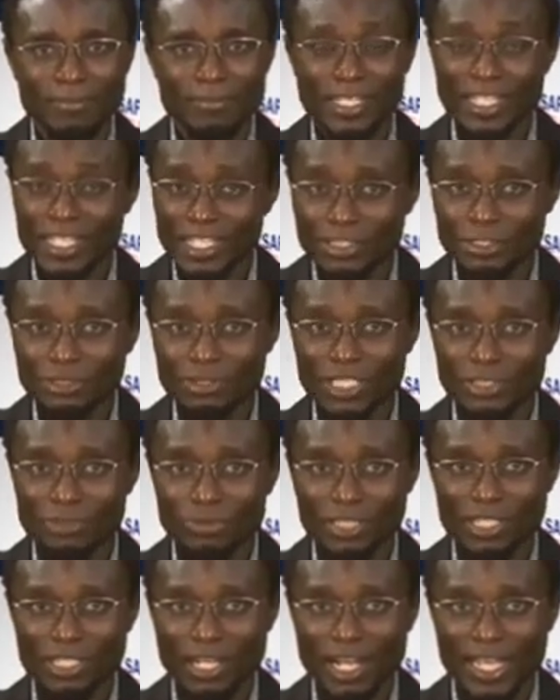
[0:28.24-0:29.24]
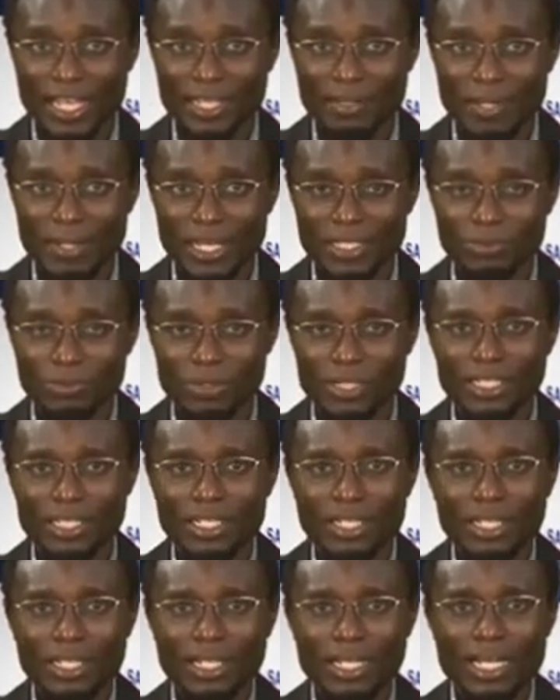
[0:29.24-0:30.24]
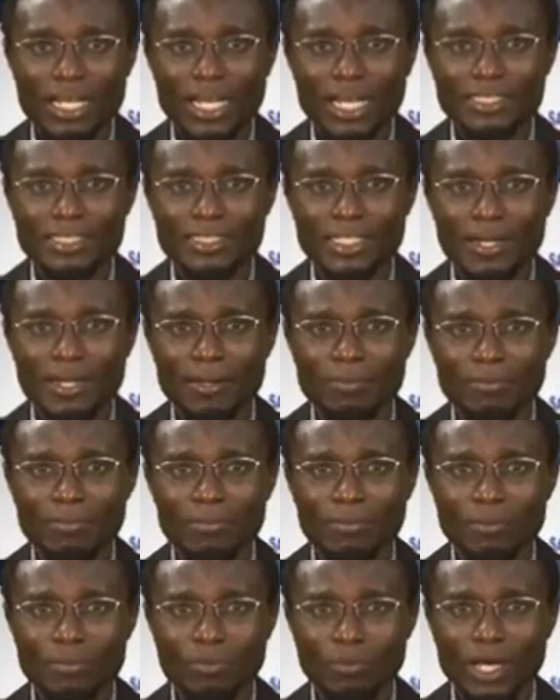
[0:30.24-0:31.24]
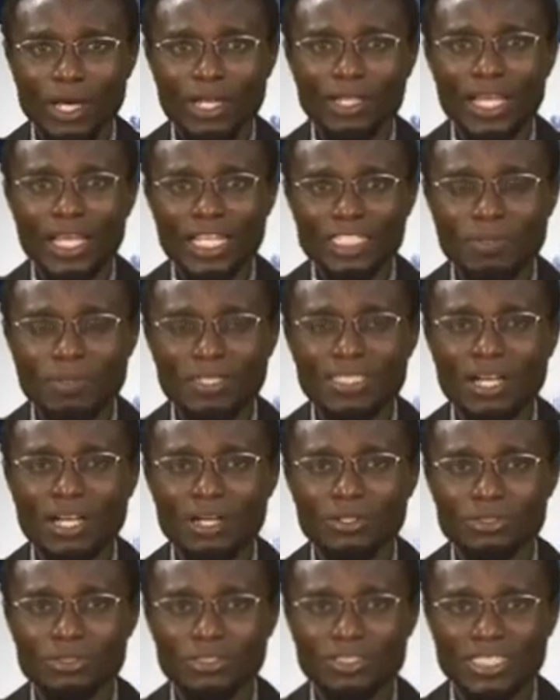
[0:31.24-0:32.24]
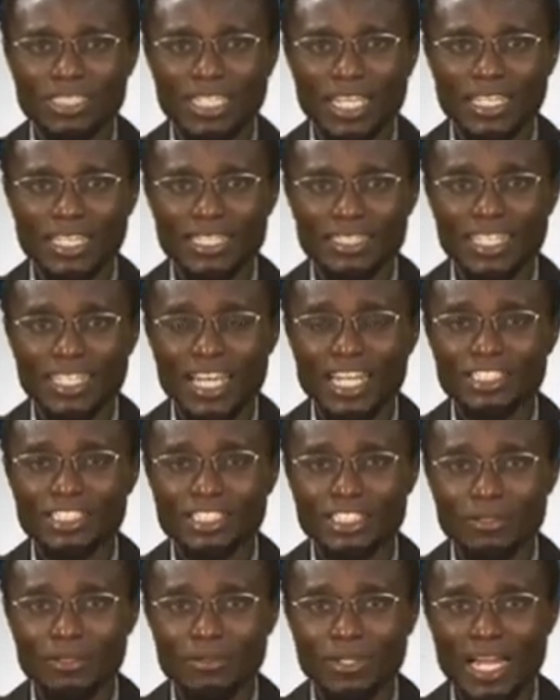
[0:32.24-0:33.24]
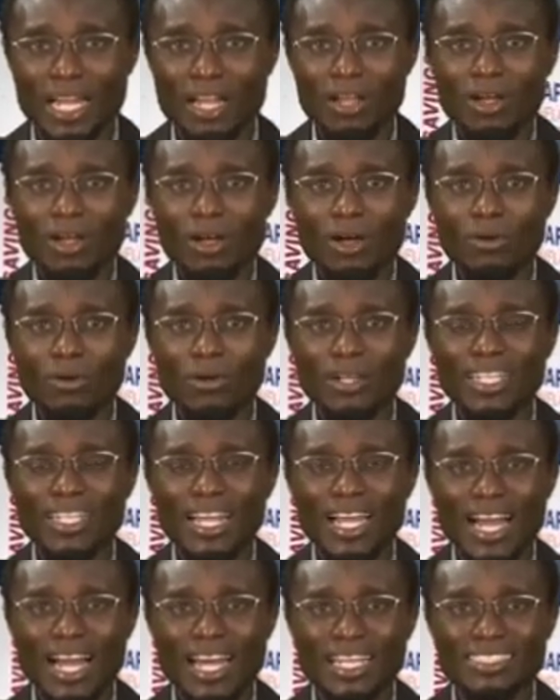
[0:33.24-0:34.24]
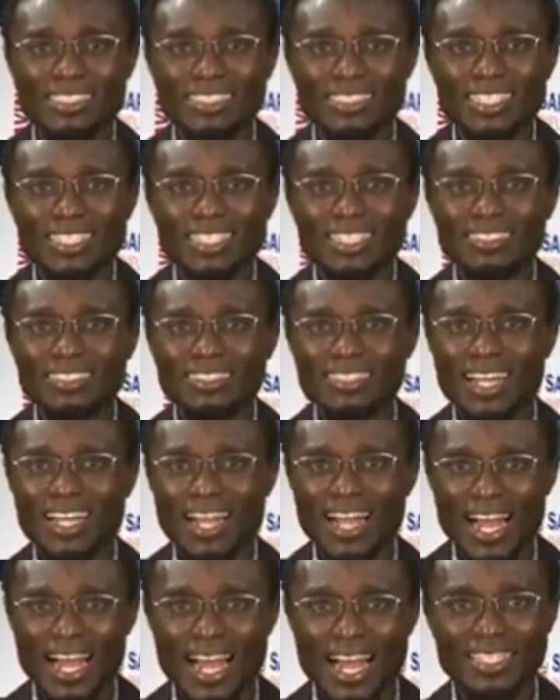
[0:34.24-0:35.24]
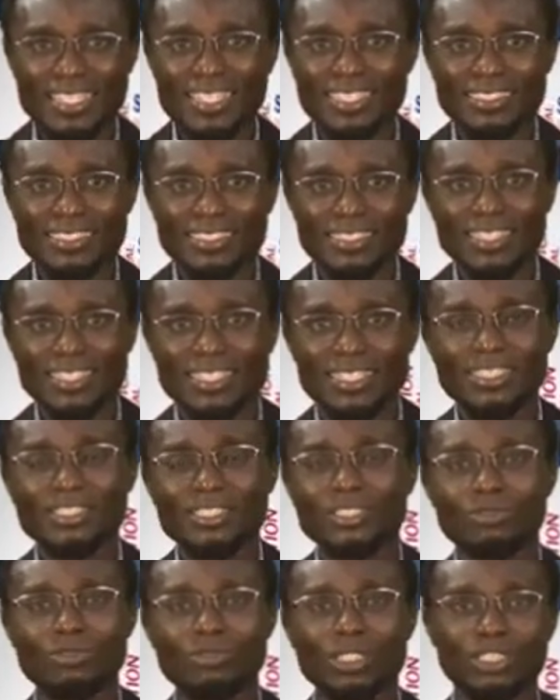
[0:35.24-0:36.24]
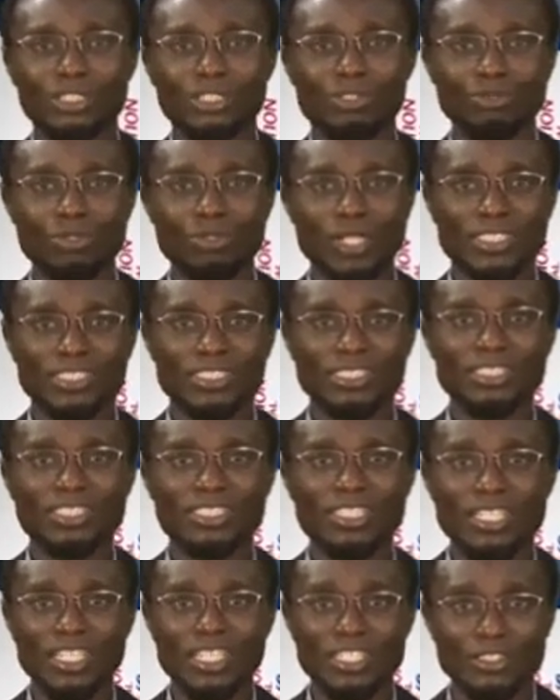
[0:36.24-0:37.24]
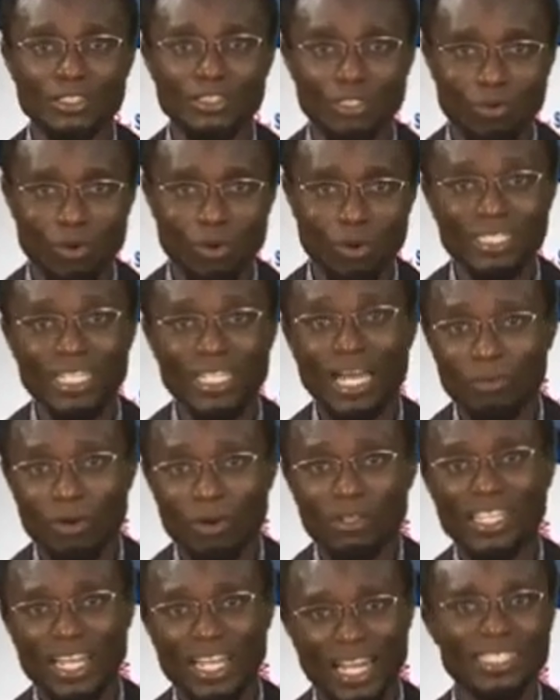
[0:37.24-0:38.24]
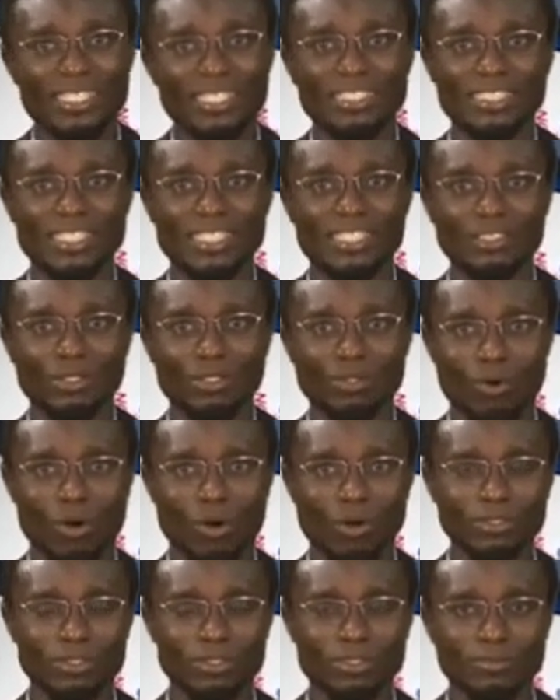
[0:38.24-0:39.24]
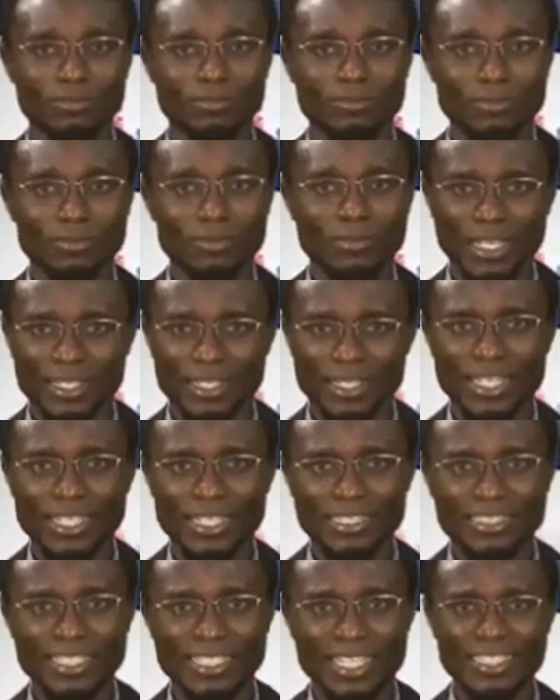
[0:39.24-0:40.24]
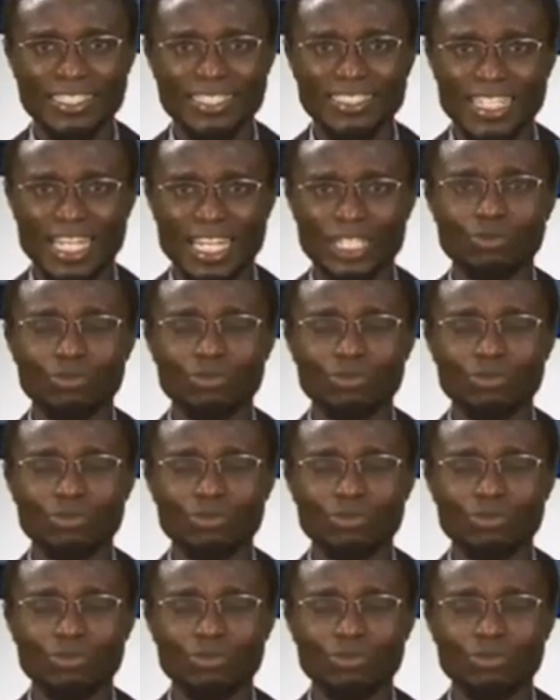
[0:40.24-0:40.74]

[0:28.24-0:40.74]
interest rate hike, by the way. And, well, experts are also saying Nigeria already has the highest interest rates in the world, among the highest in the world. And they are saying that will